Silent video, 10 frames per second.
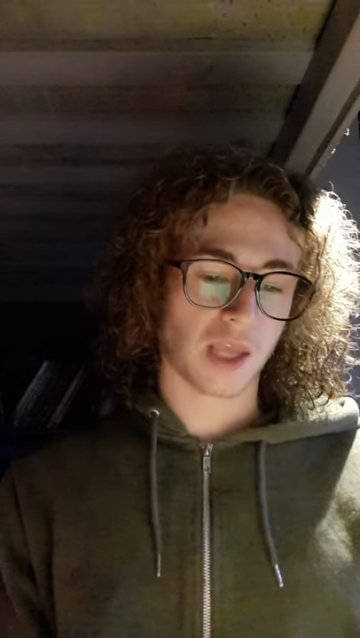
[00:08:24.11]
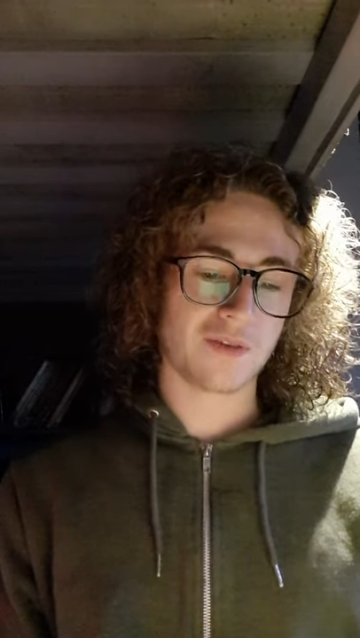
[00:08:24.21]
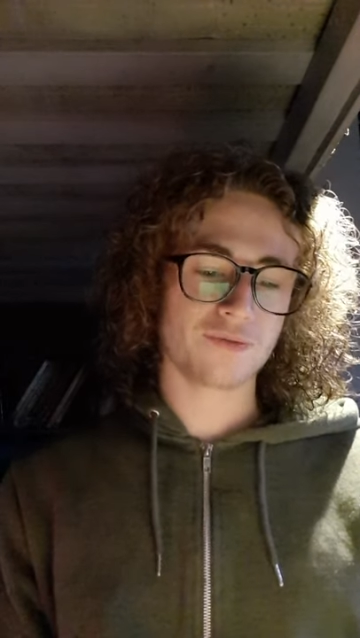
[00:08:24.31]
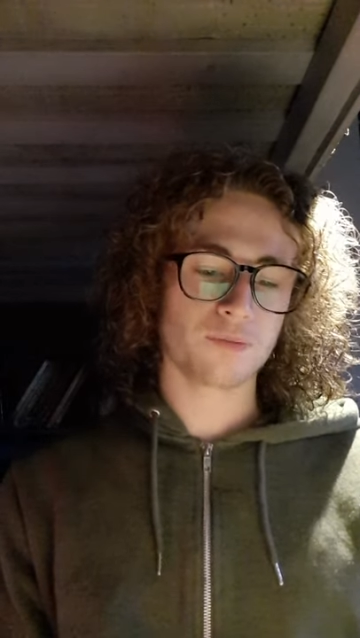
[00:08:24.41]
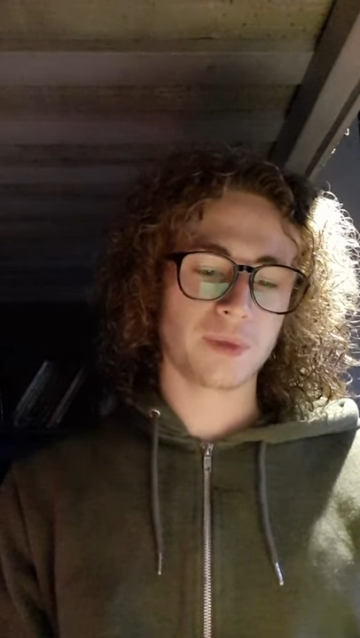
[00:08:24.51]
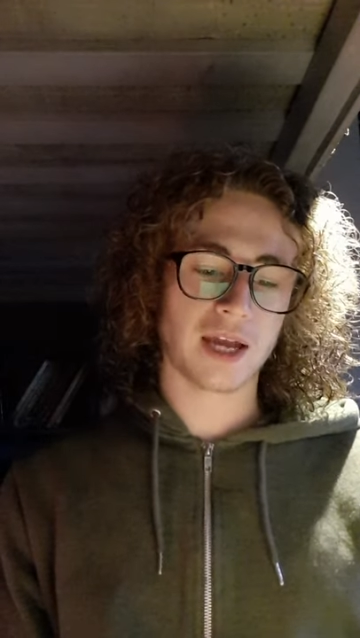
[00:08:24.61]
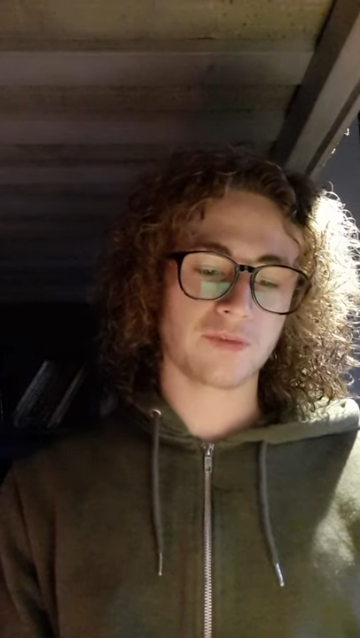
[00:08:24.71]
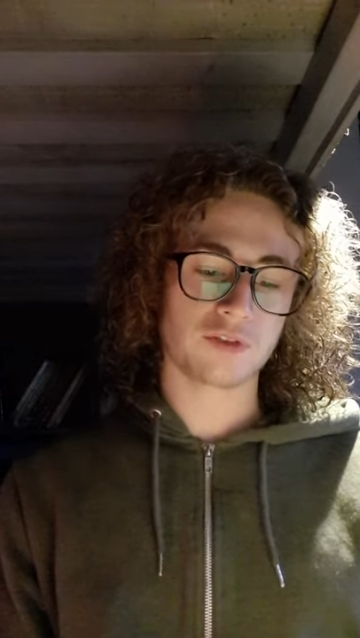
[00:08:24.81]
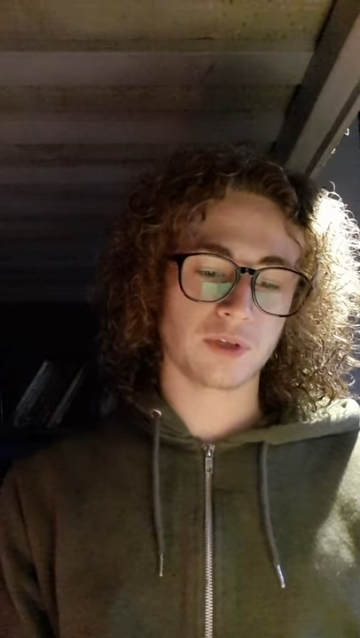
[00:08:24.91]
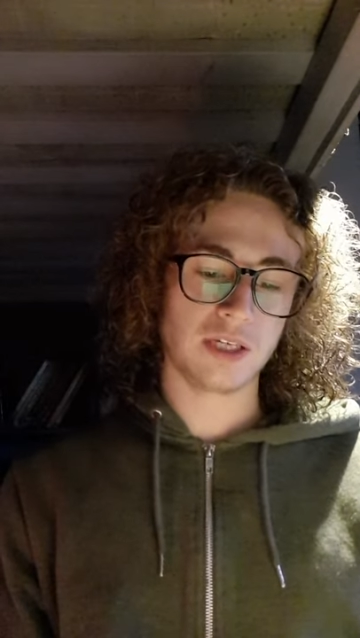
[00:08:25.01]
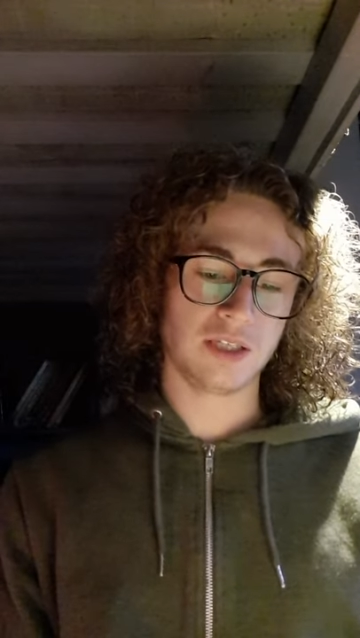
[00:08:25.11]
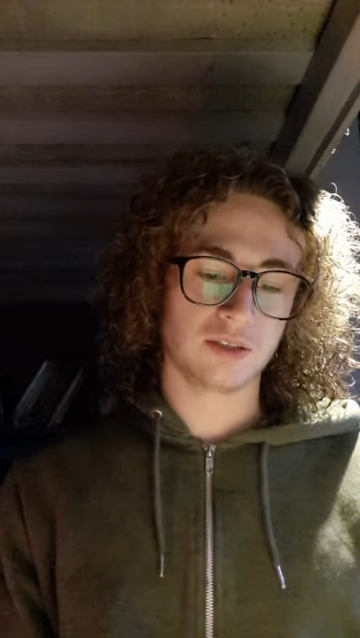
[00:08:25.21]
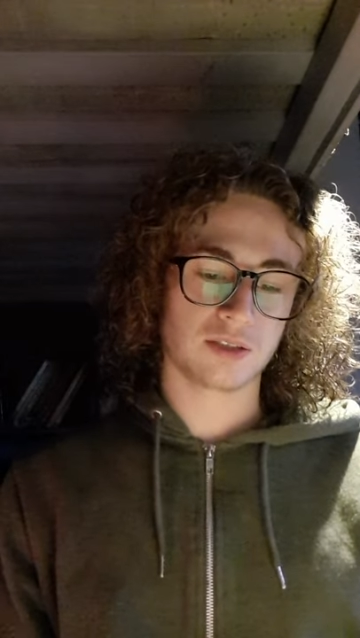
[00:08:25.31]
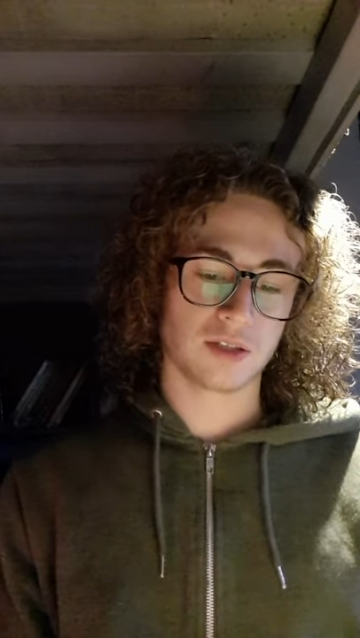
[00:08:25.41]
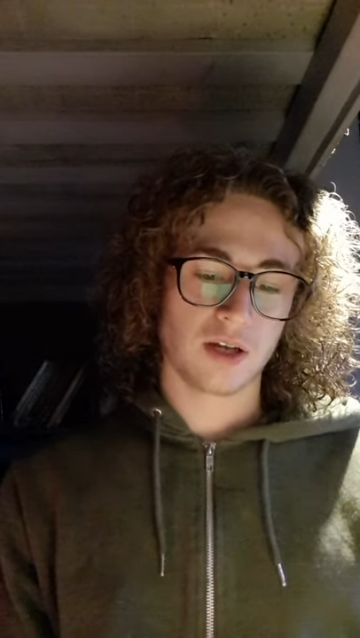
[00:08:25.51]
Everyone began to
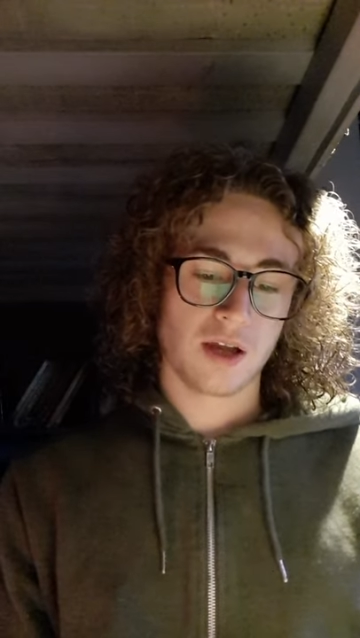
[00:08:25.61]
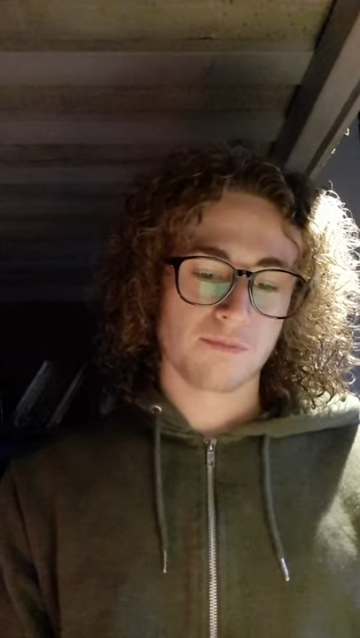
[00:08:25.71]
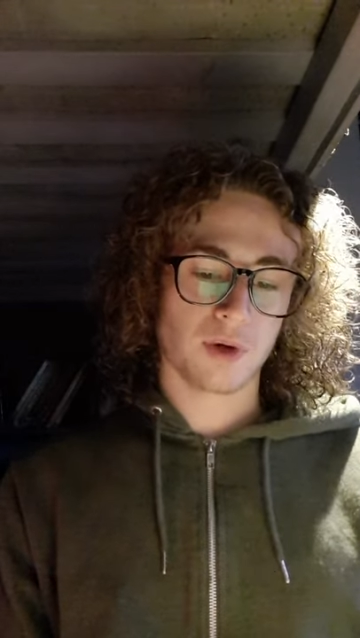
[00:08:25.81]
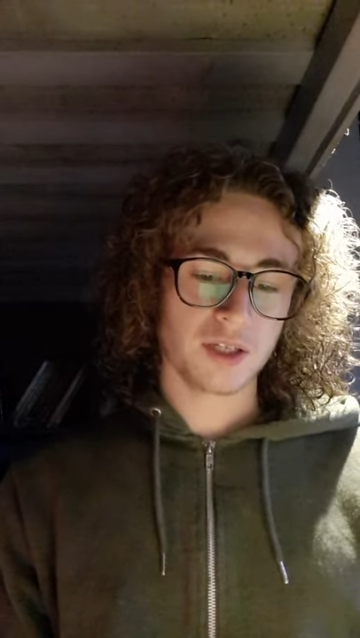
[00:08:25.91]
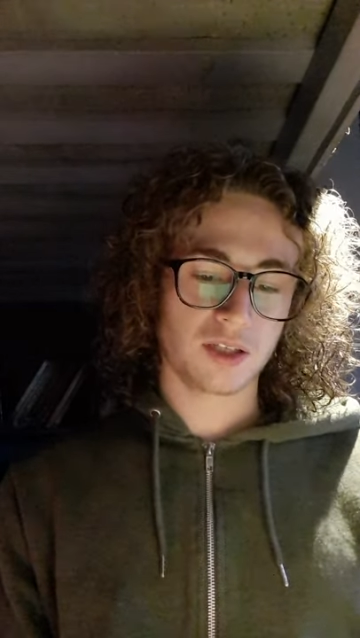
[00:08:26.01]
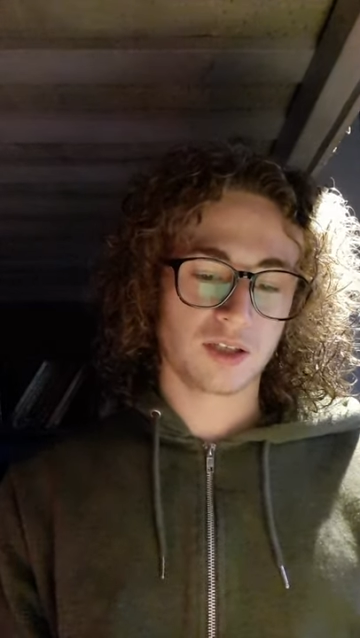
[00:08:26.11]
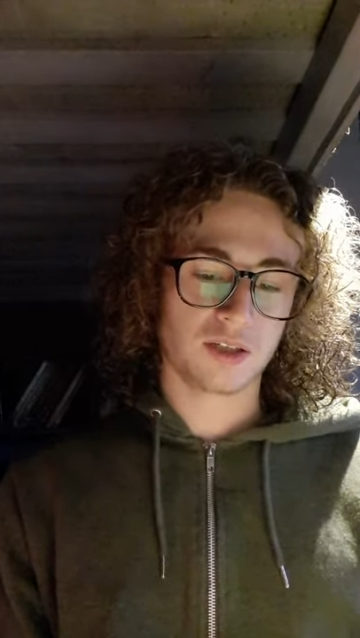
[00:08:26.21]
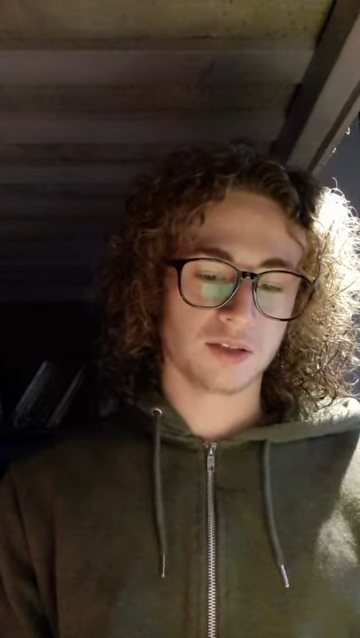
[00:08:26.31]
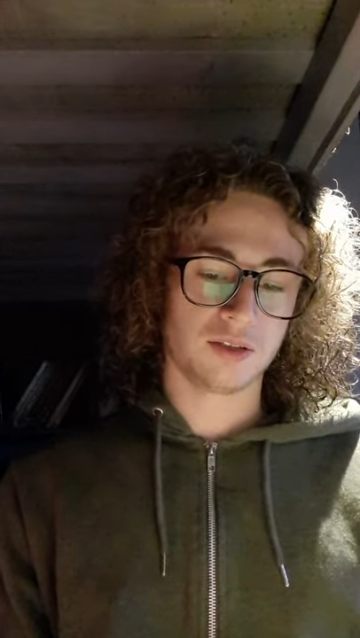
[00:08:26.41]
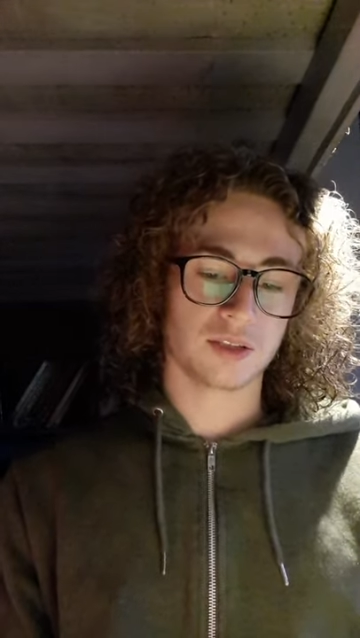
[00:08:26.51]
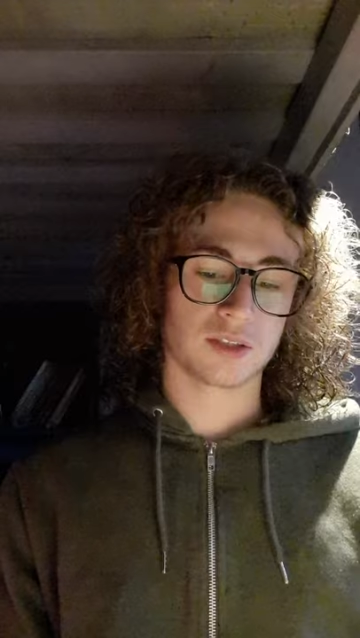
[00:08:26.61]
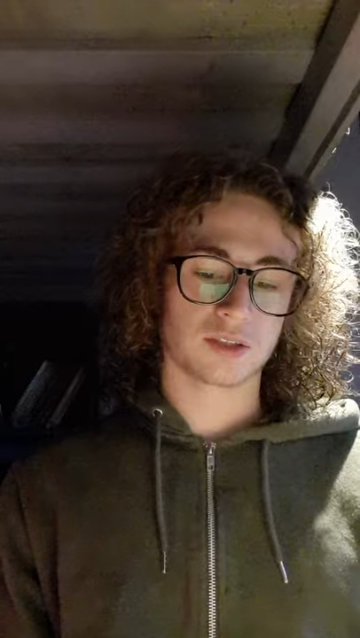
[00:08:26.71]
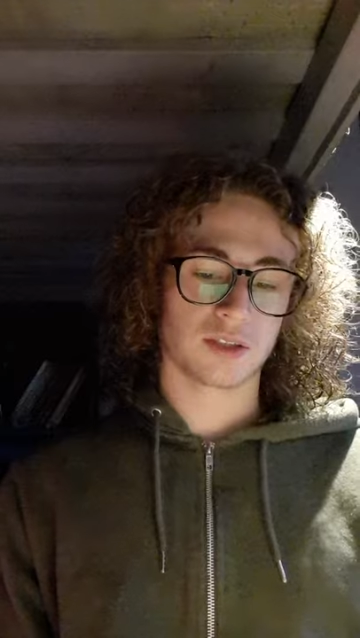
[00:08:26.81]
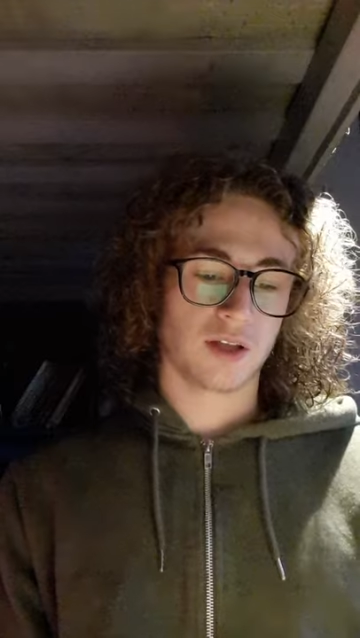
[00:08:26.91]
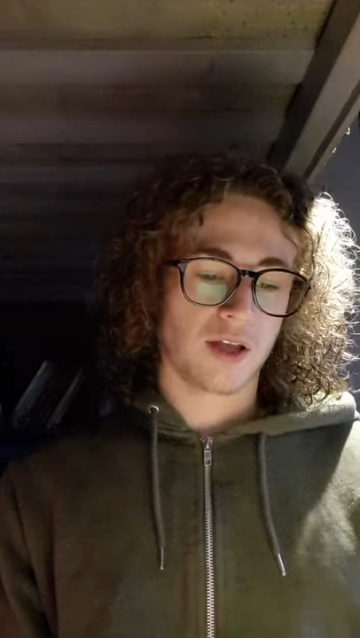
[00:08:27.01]
eat. My goodness,